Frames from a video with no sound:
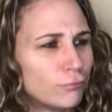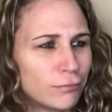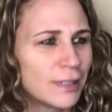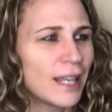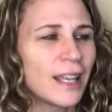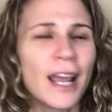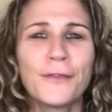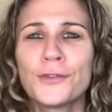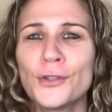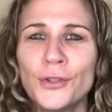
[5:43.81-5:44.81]
take an
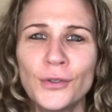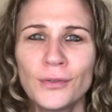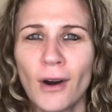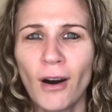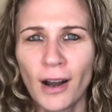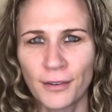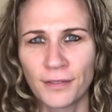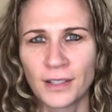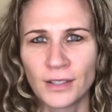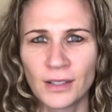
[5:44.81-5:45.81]
afternoon off
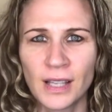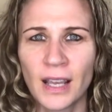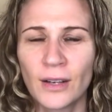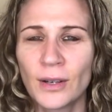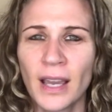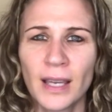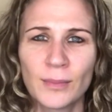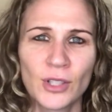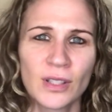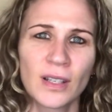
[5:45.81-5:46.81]
and say, okay,
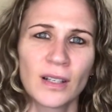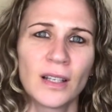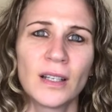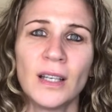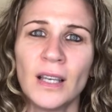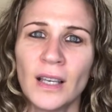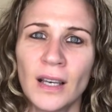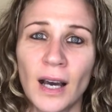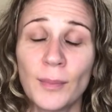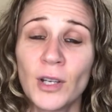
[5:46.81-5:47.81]
I'm
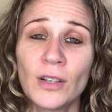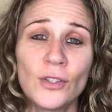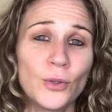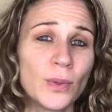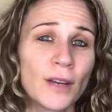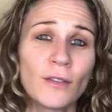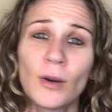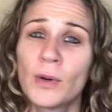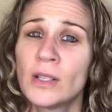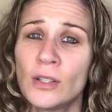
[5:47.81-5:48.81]
gonna do whatever I
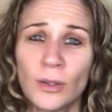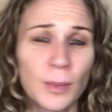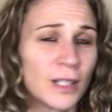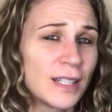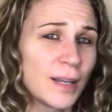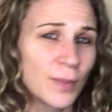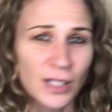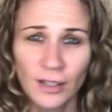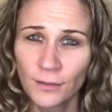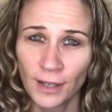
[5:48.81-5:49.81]
want to do. I'm gonna take
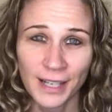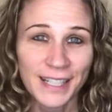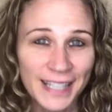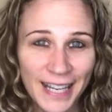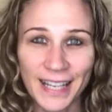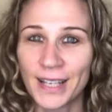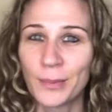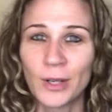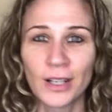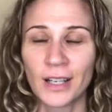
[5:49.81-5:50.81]
myself on a date.
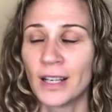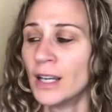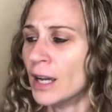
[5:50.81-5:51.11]
I'm gonna,